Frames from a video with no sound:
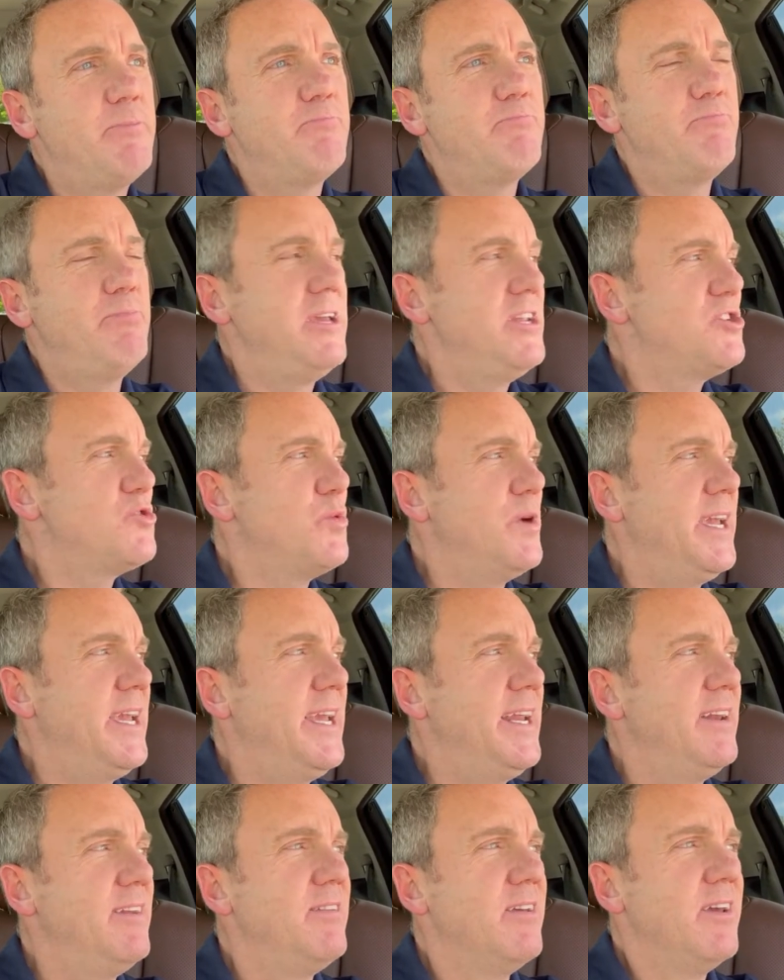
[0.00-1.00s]

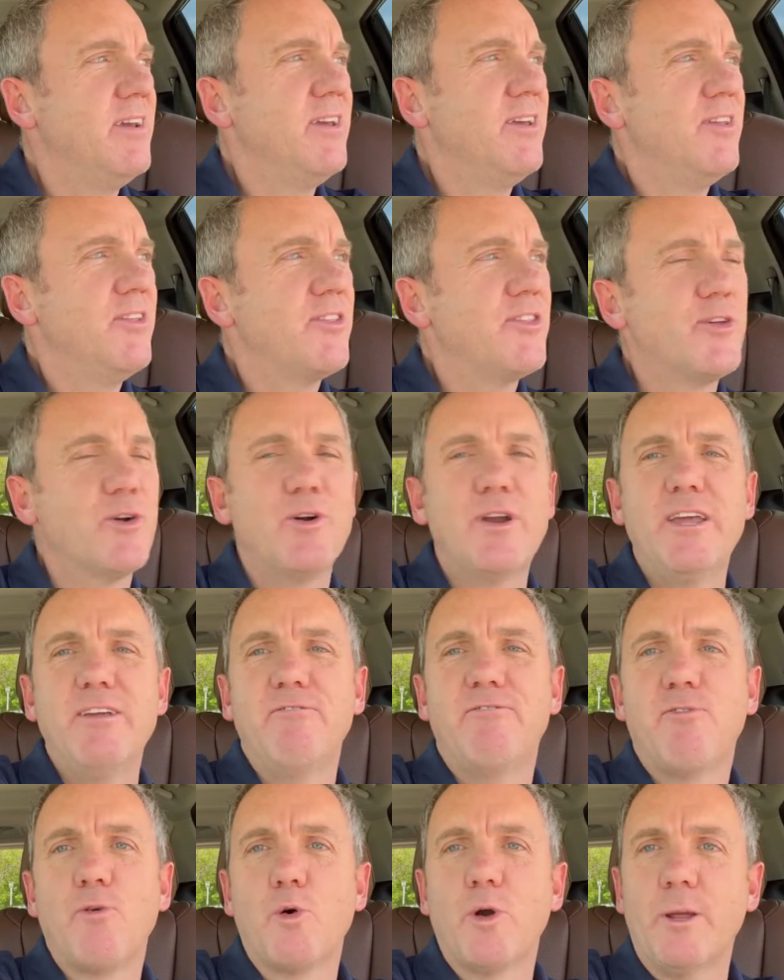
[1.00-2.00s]
between 30 and
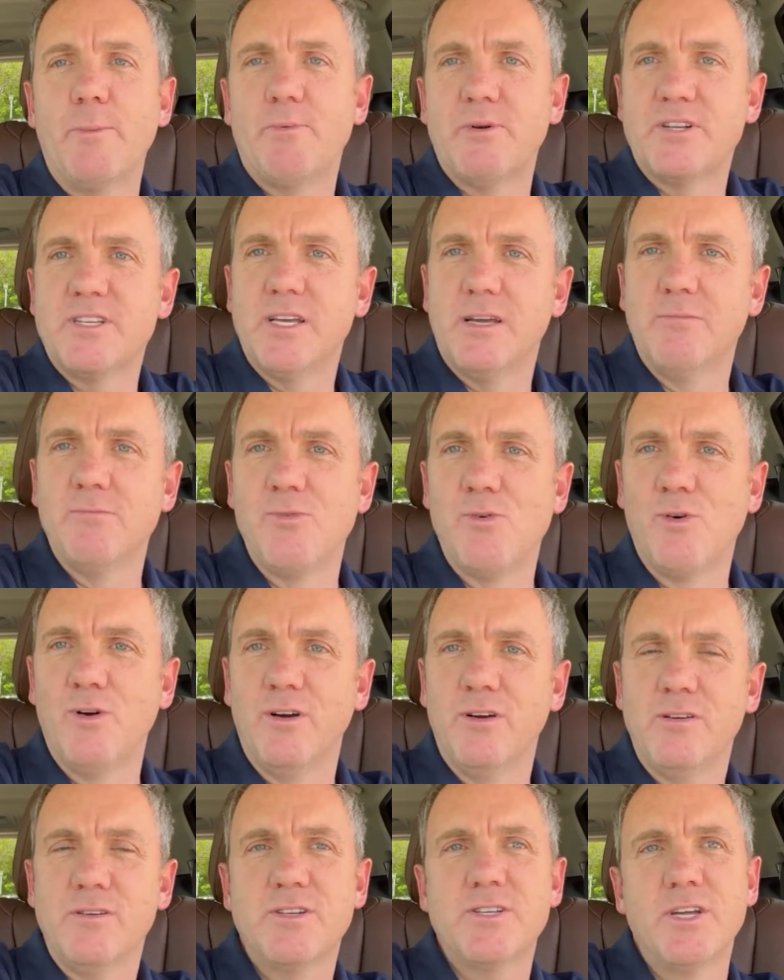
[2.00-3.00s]
40%
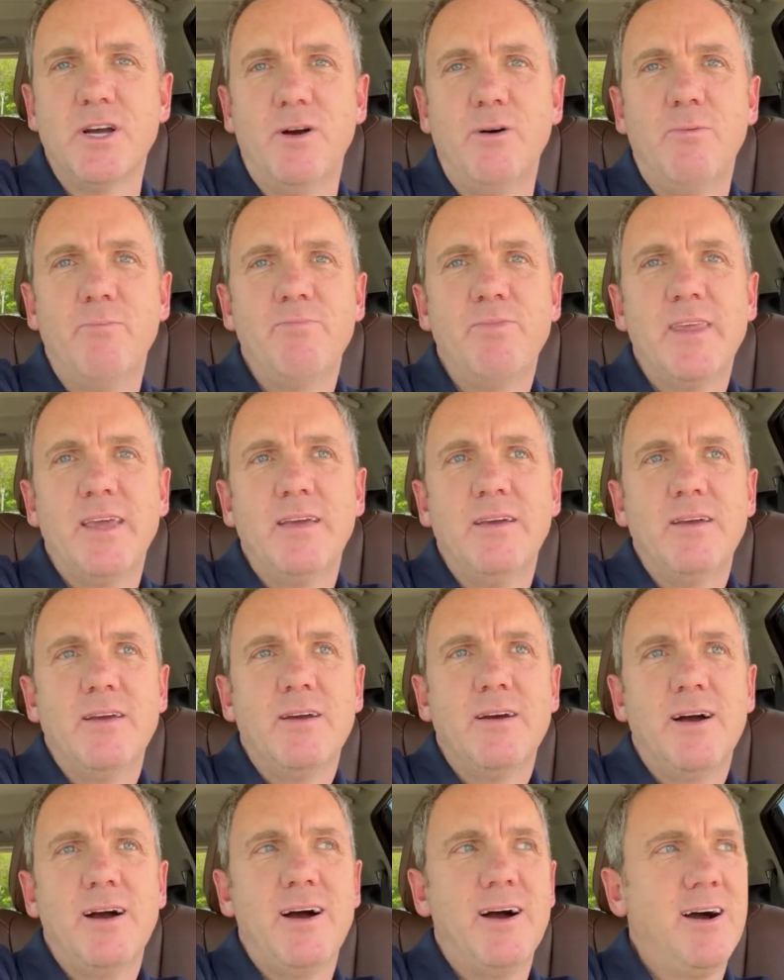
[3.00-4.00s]
more. So
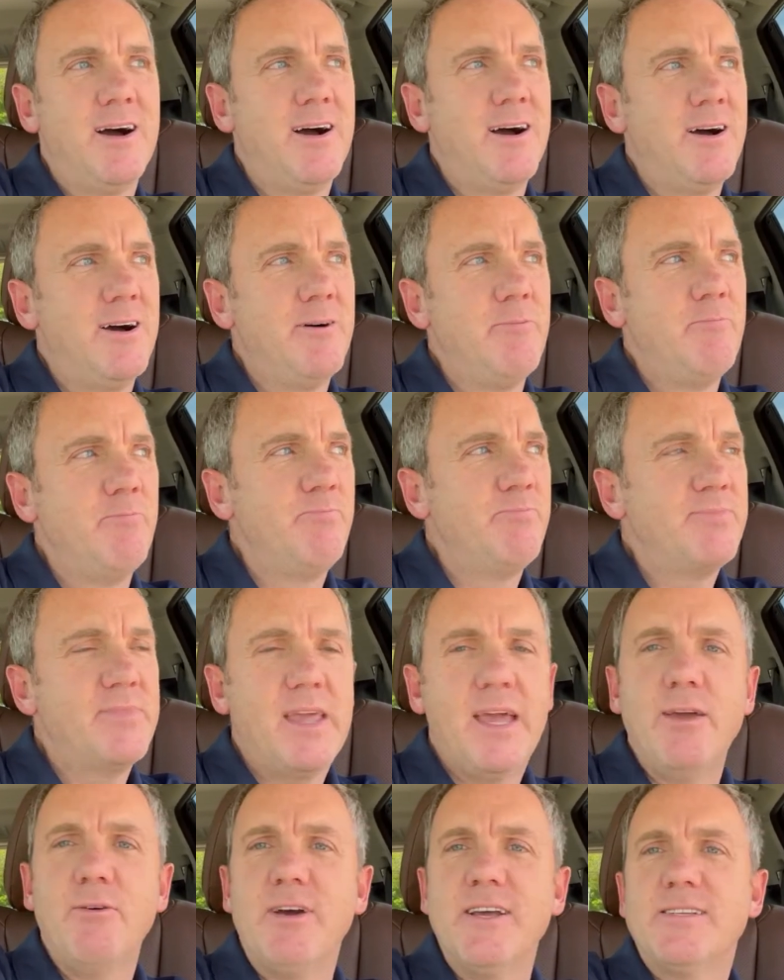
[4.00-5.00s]

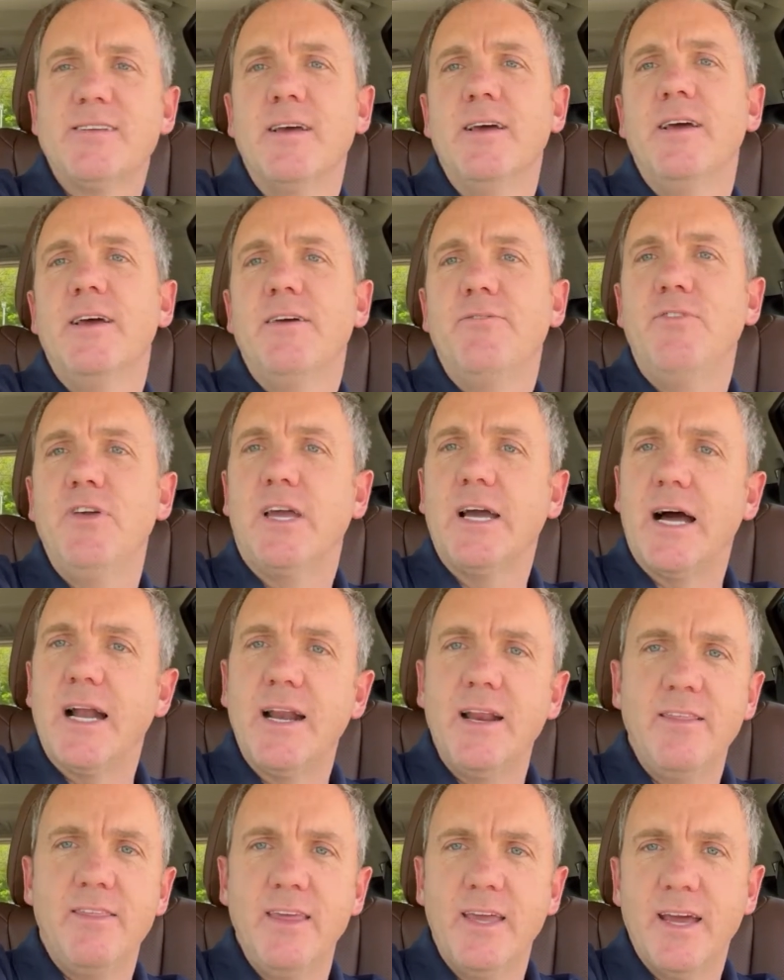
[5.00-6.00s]
anyways, if you got
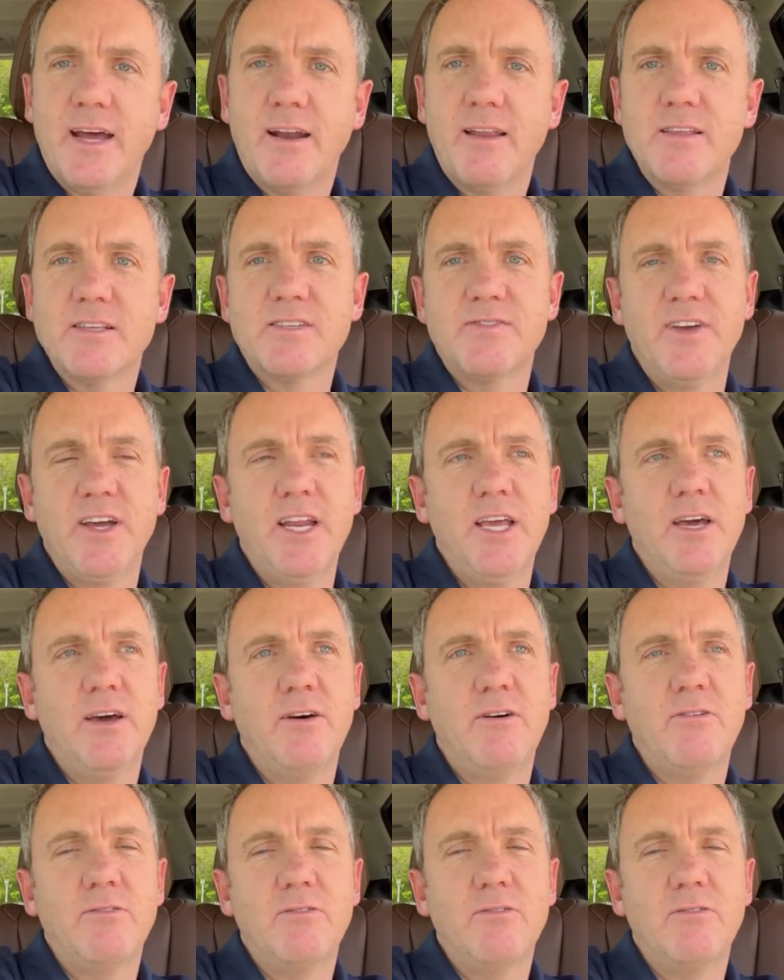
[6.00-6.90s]
anything out of this video,